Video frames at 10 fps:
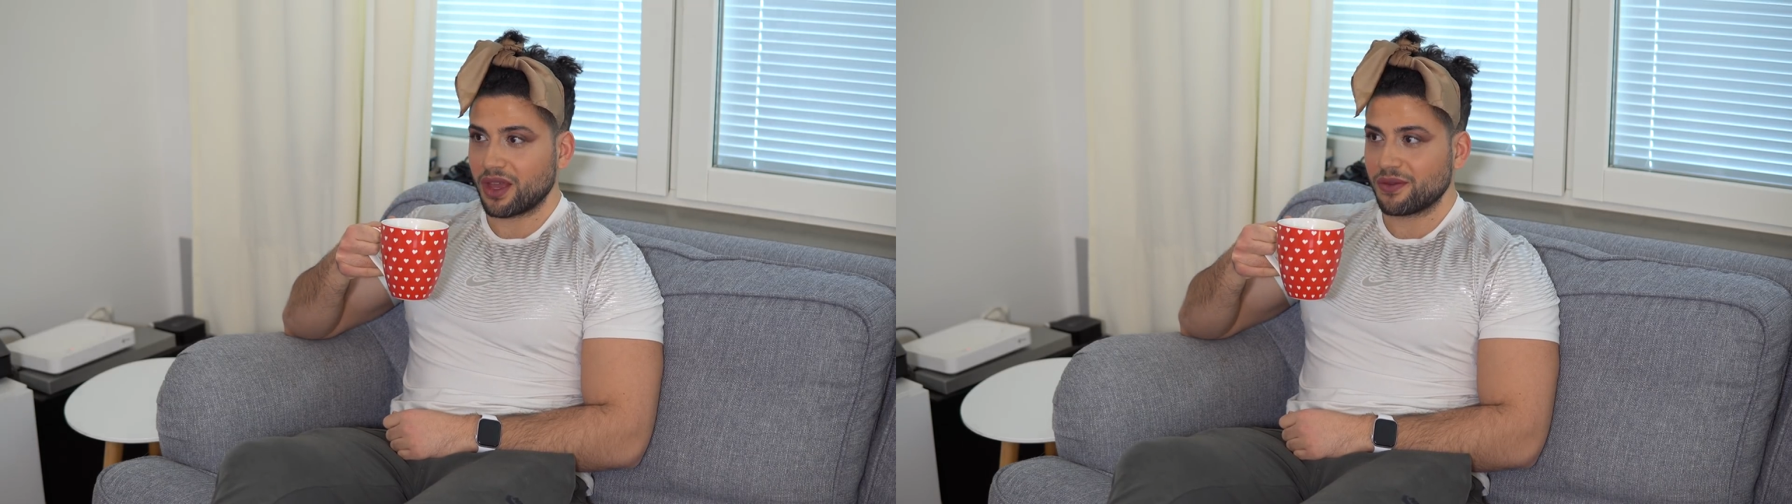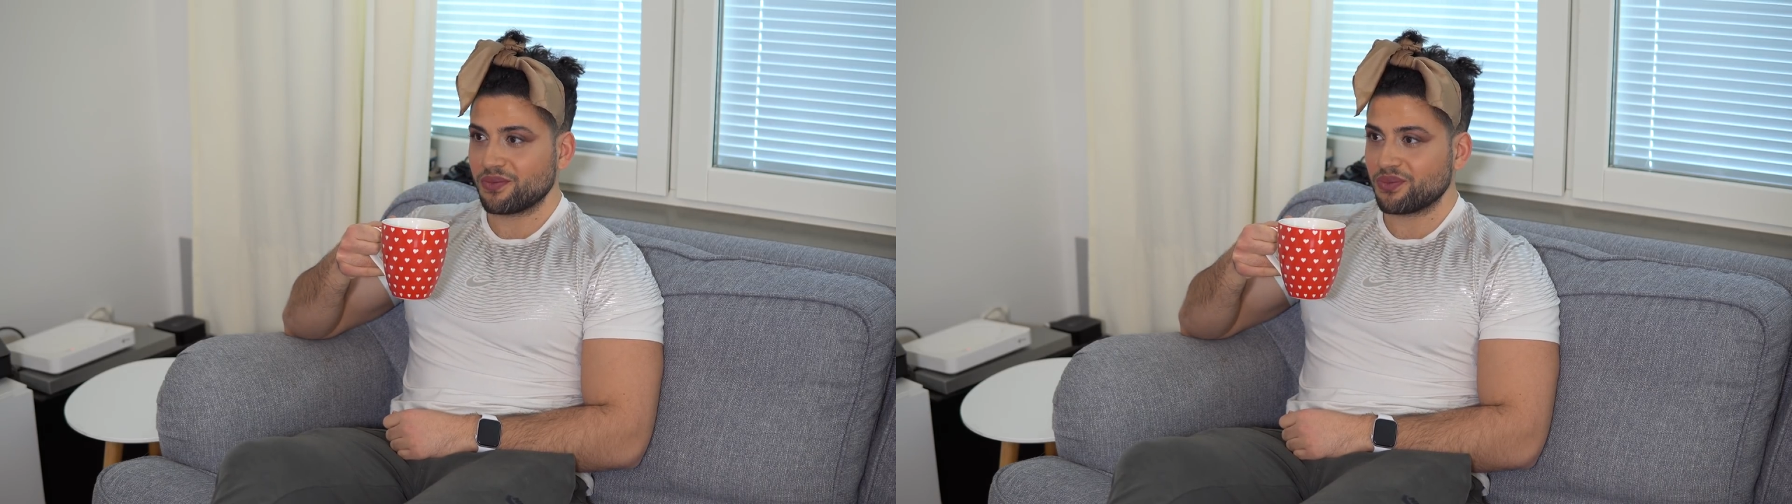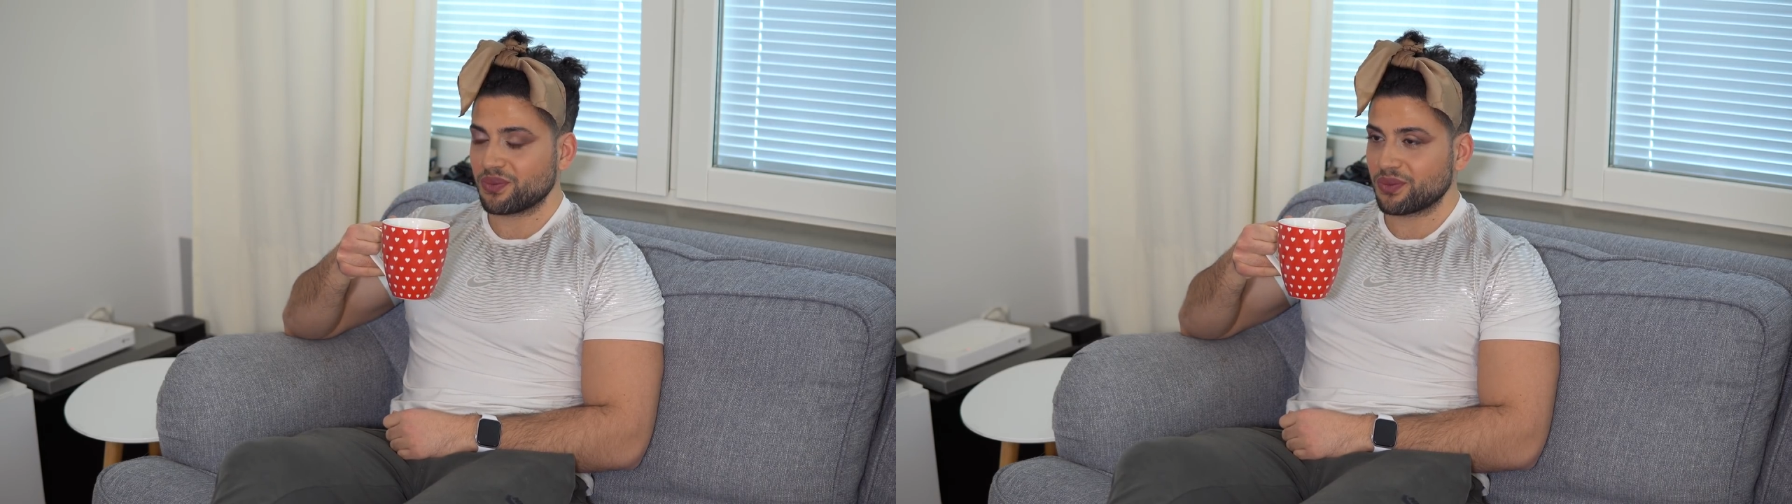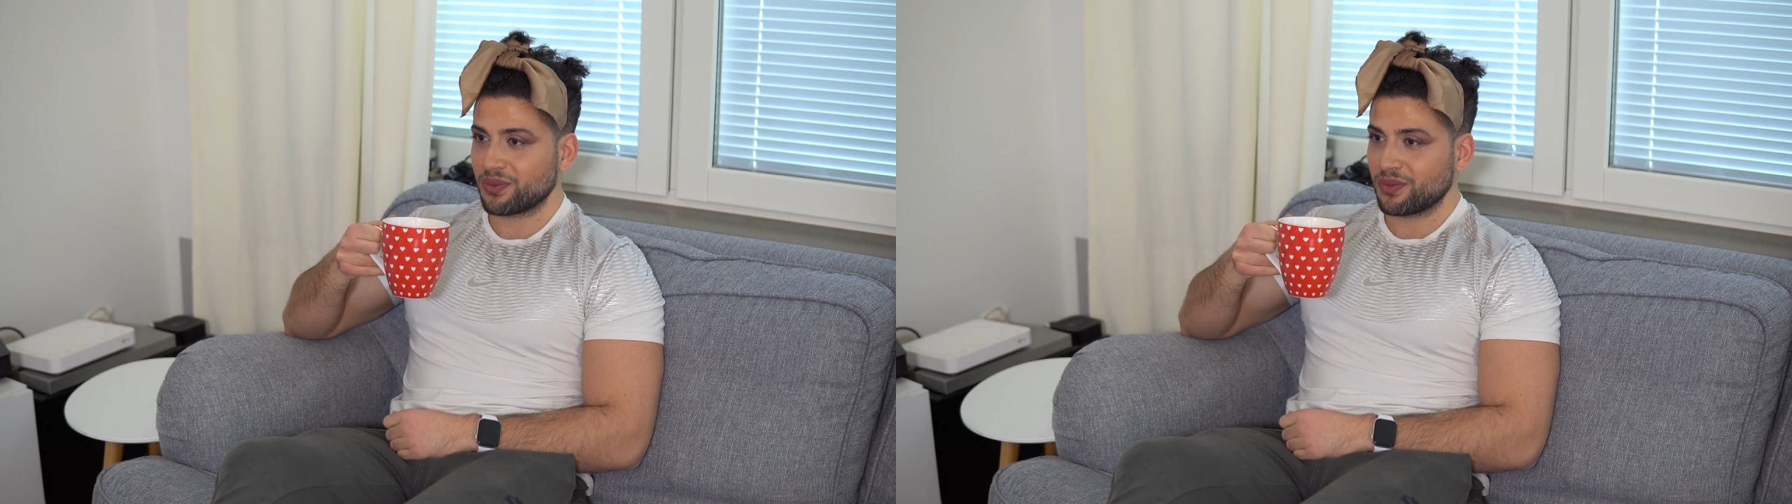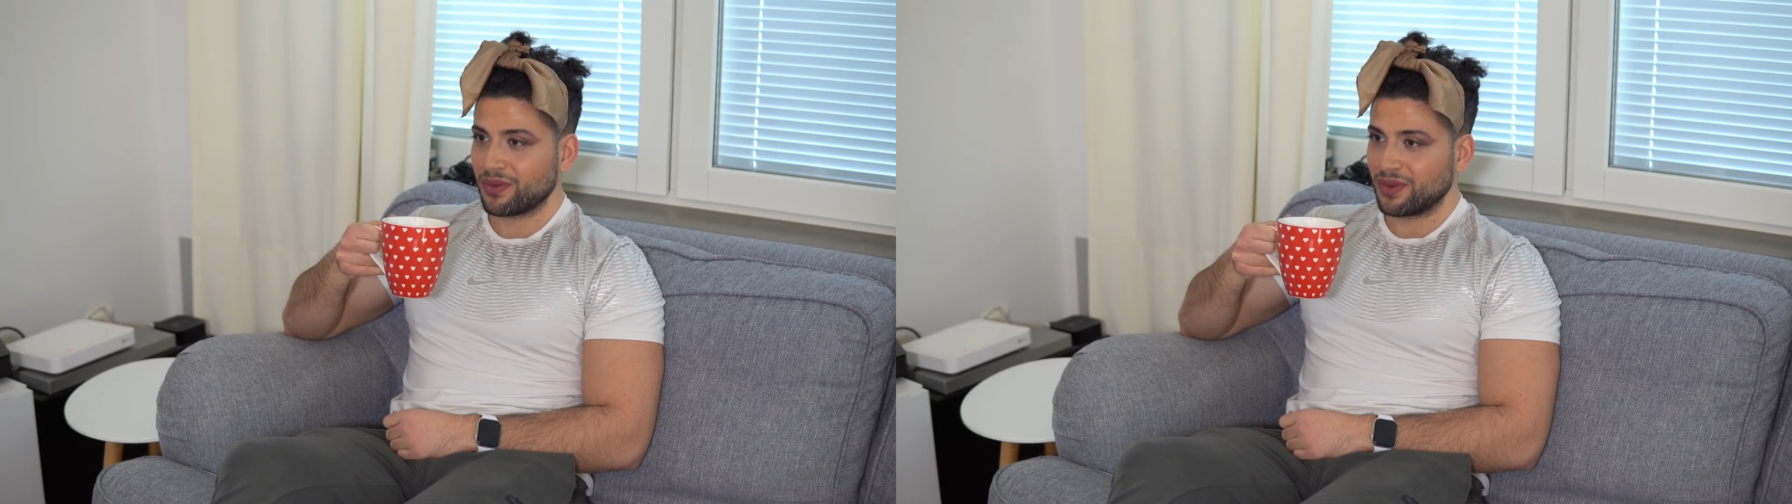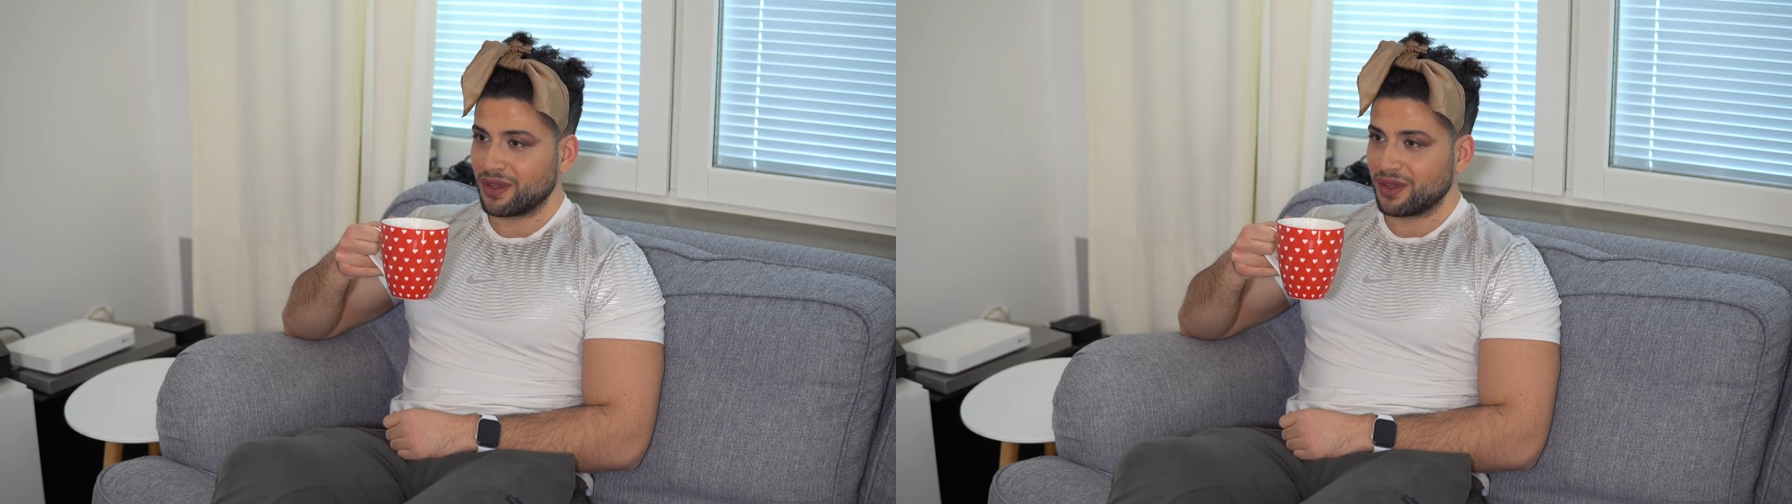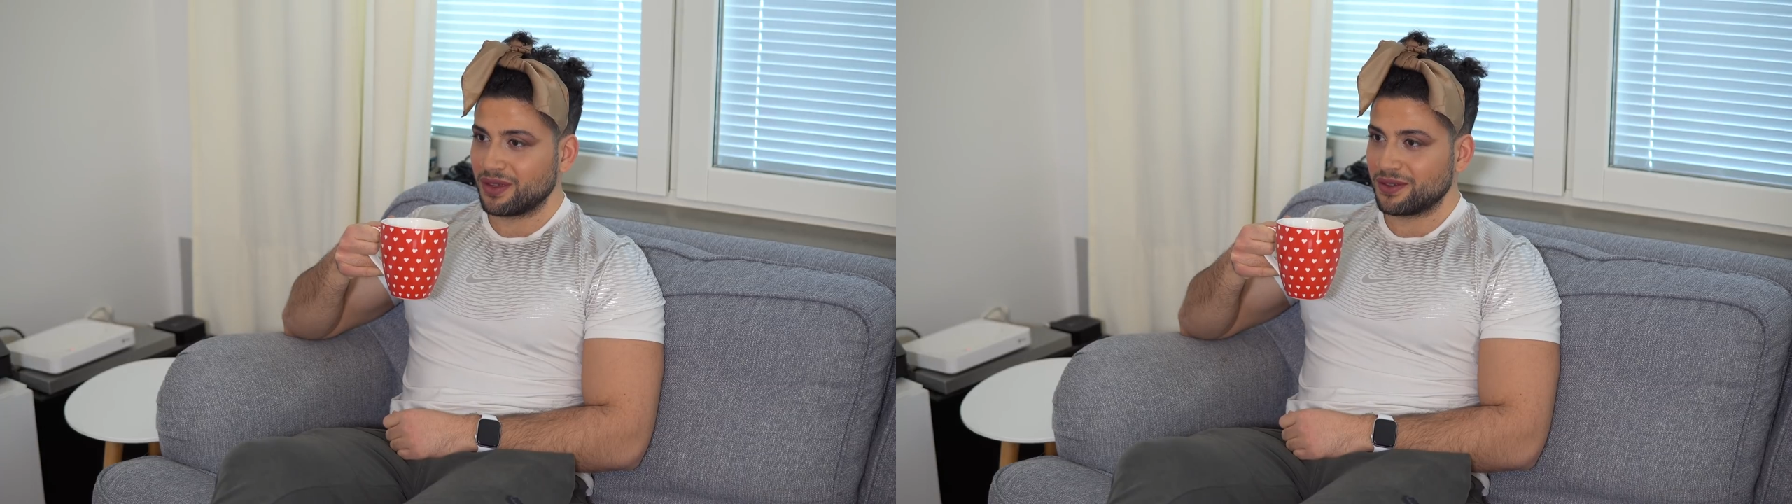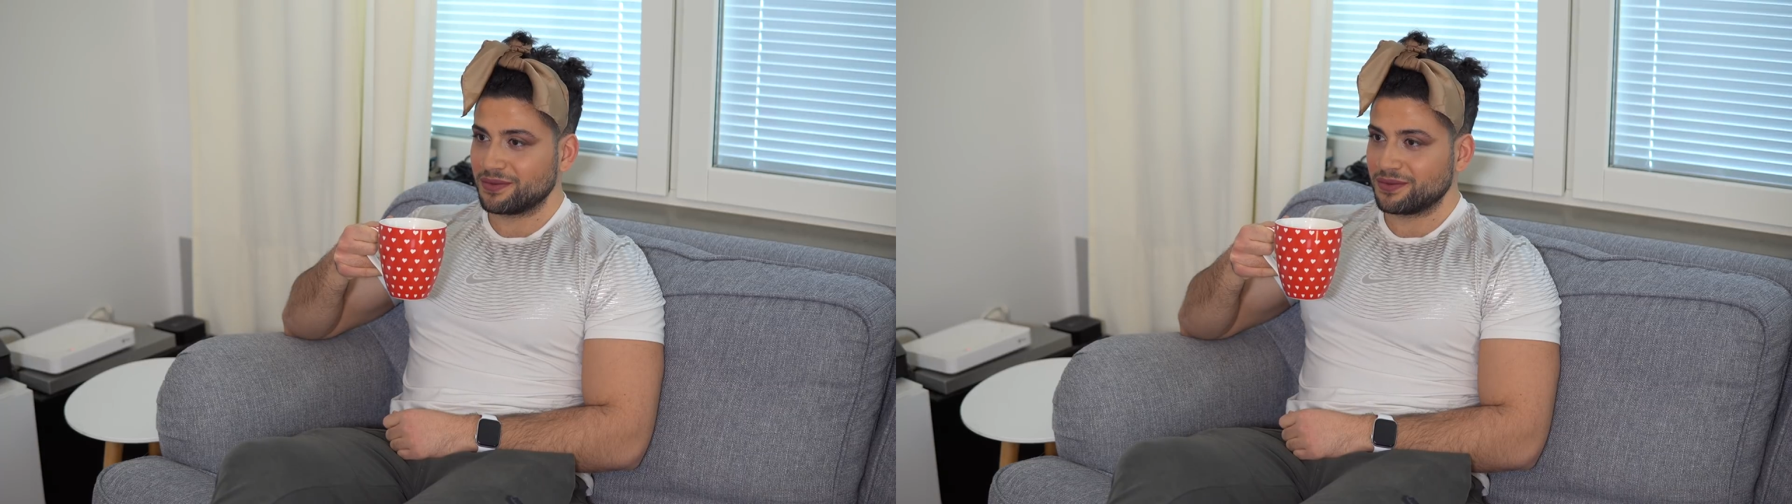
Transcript: taking some caffeine